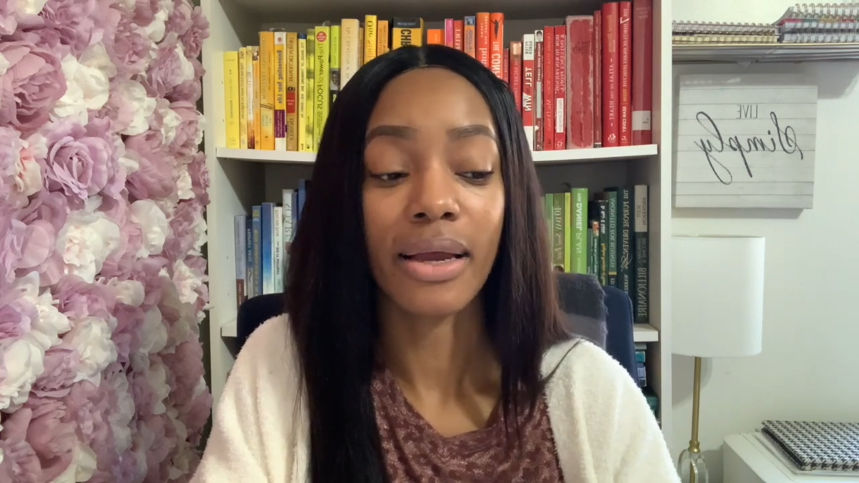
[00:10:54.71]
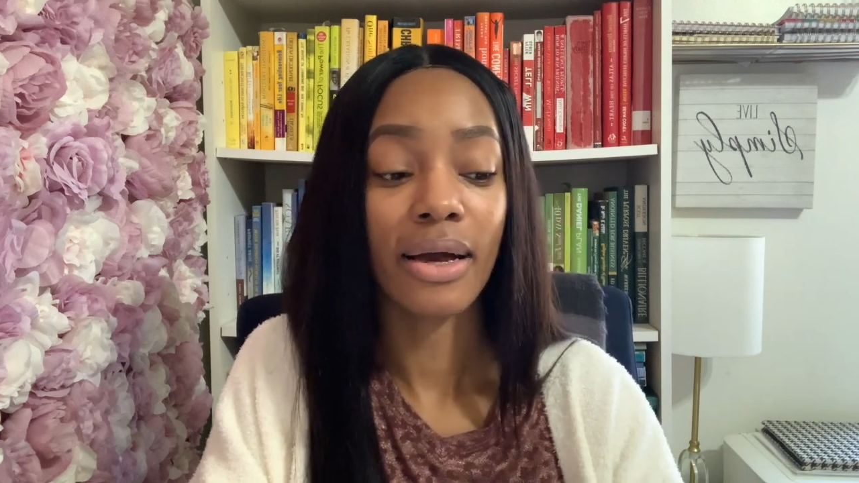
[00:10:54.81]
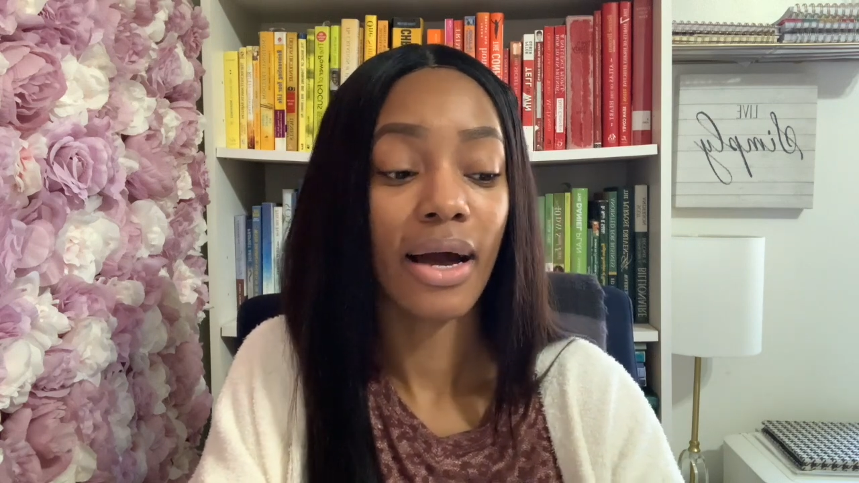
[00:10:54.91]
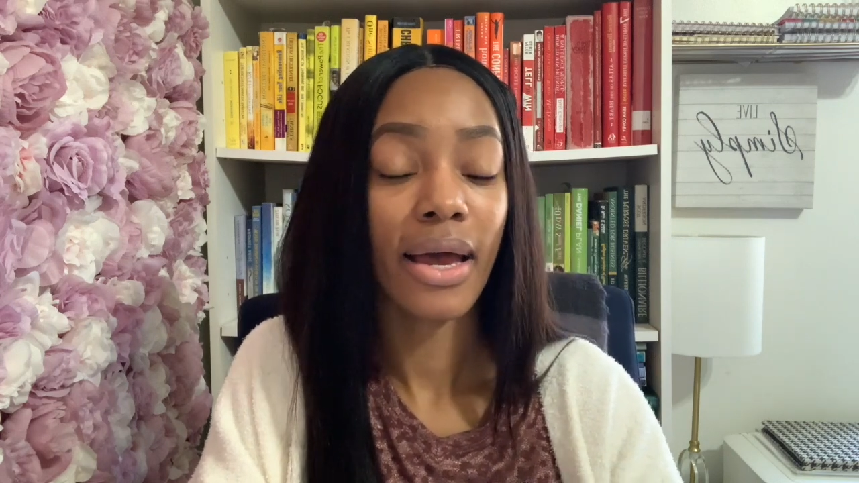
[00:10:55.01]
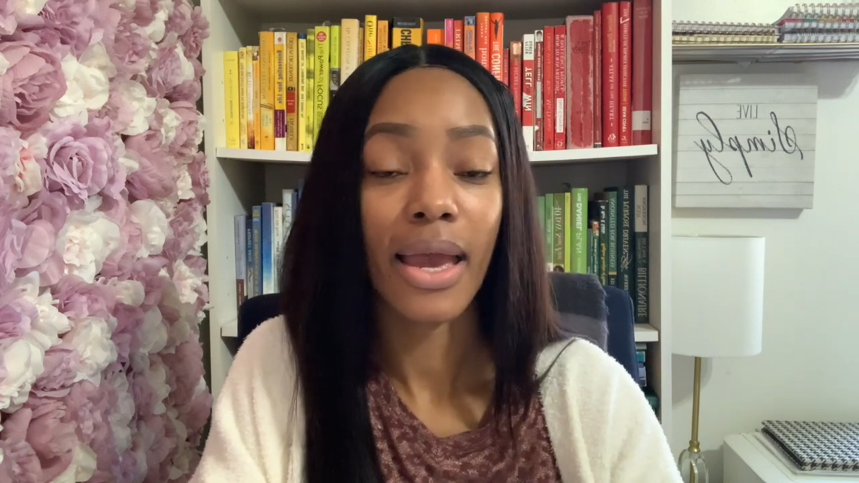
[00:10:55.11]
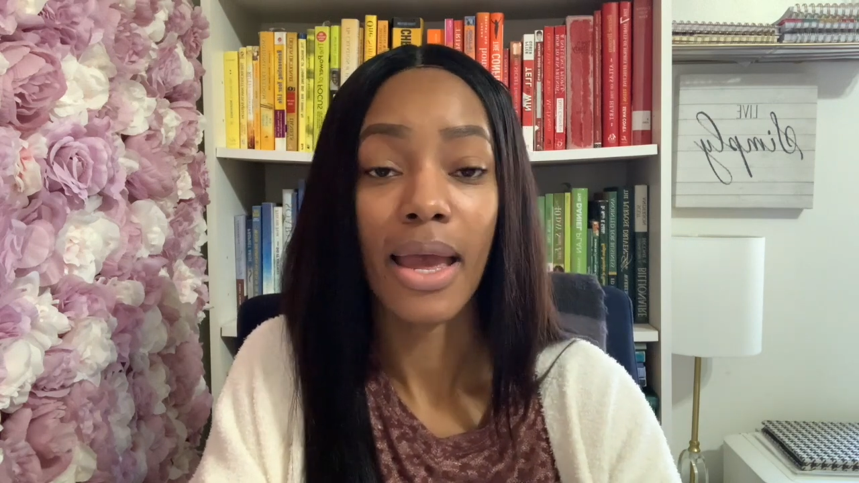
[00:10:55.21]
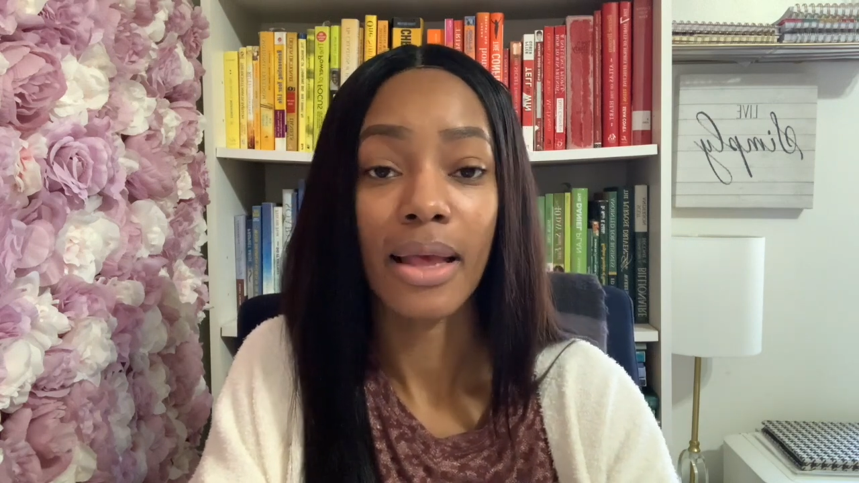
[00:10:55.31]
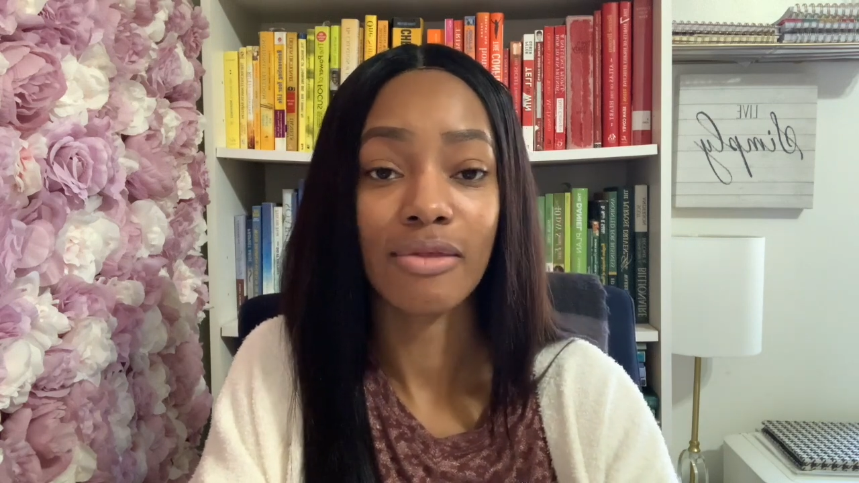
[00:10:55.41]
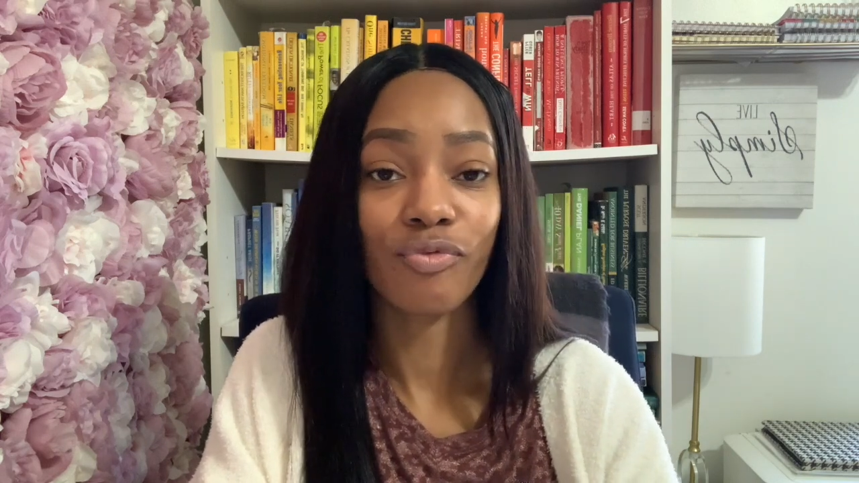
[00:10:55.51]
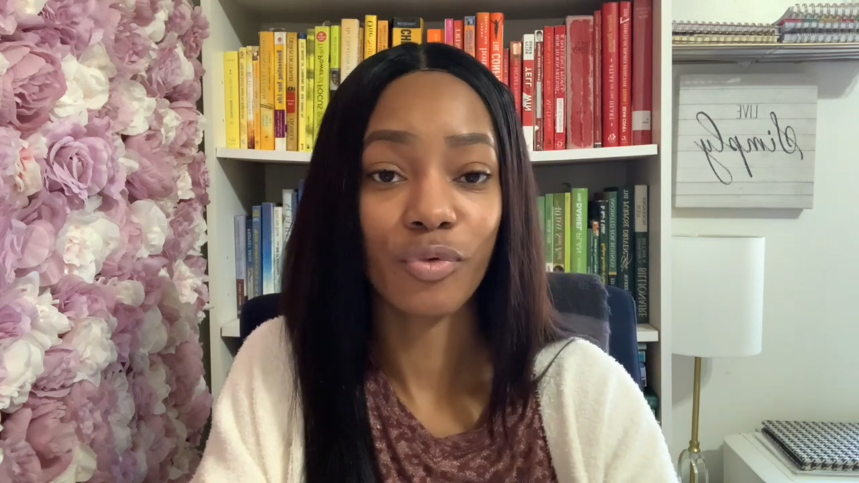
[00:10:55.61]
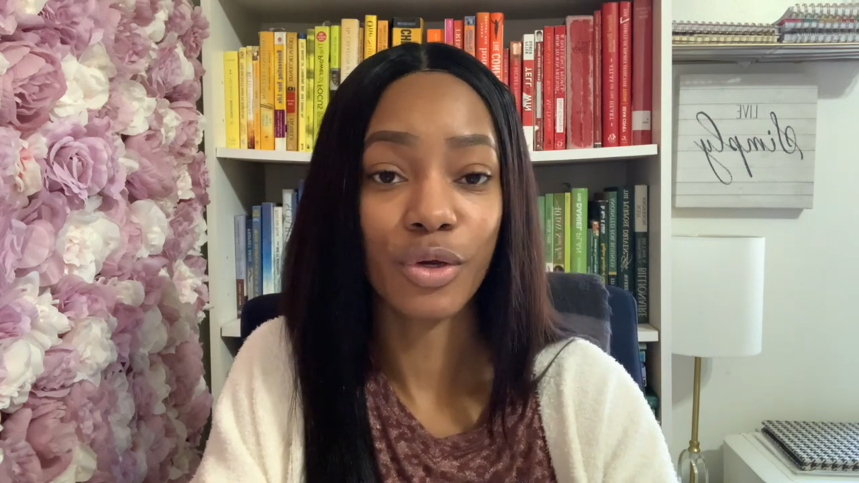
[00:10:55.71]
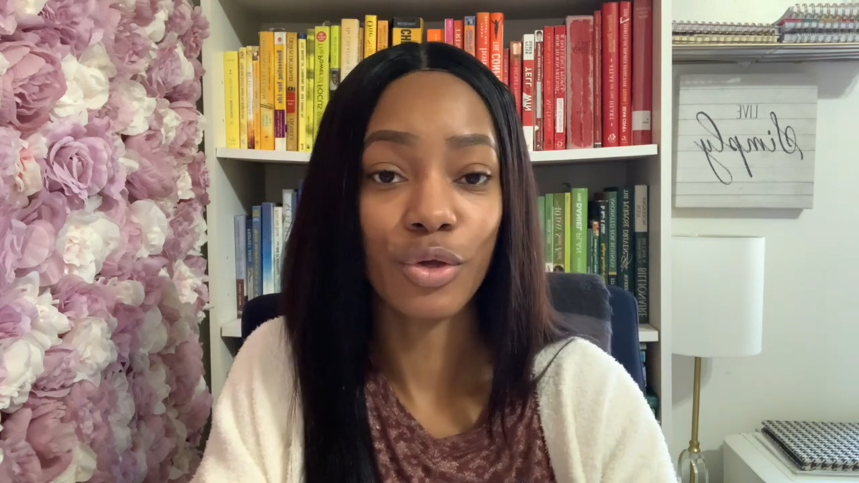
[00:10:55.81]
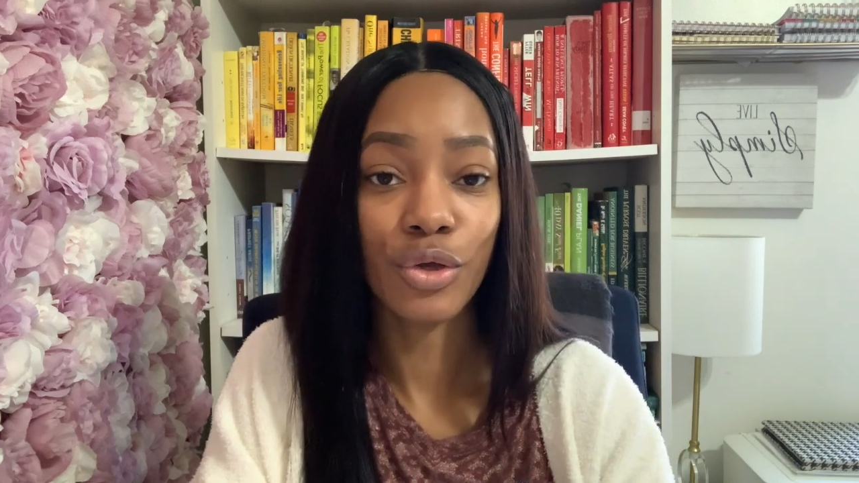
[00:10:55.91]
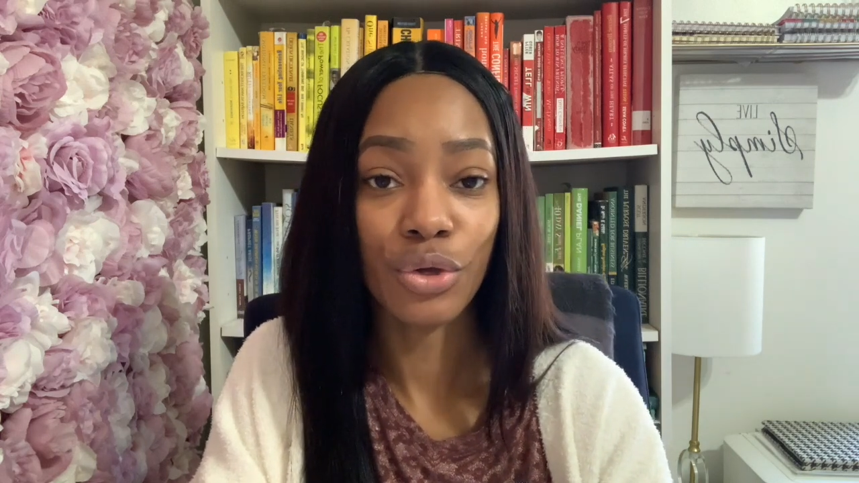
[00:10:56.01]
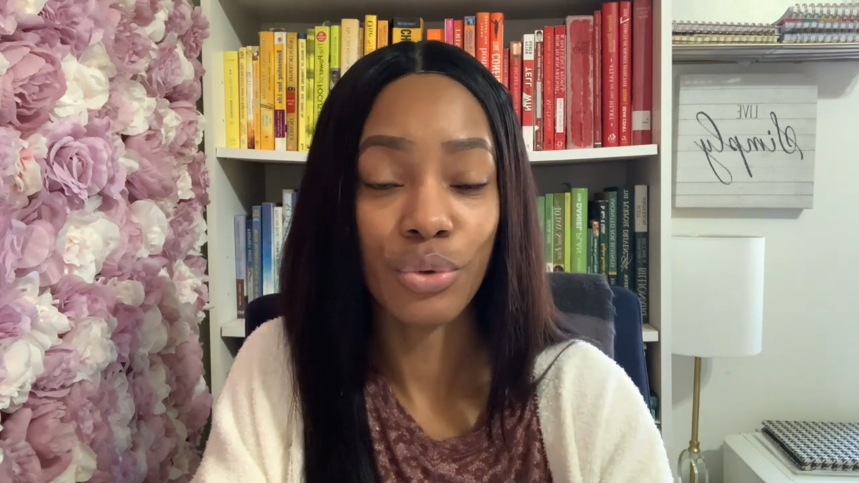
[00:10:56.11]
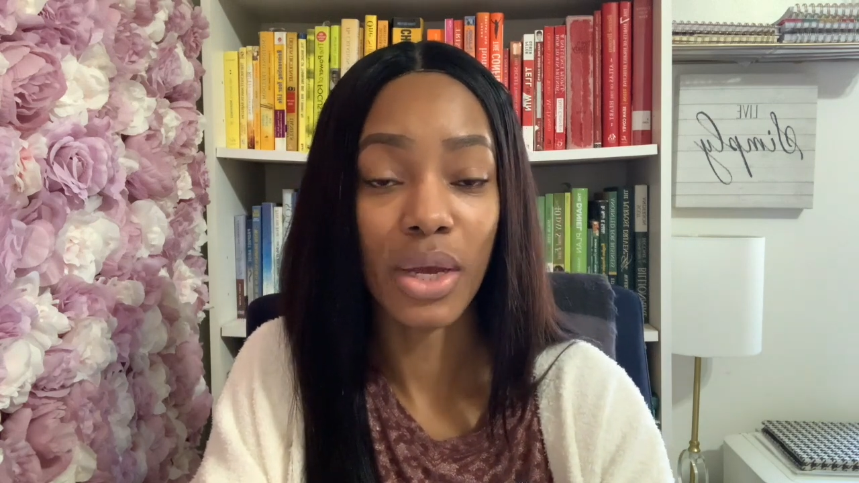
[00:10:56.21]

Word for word: God has for you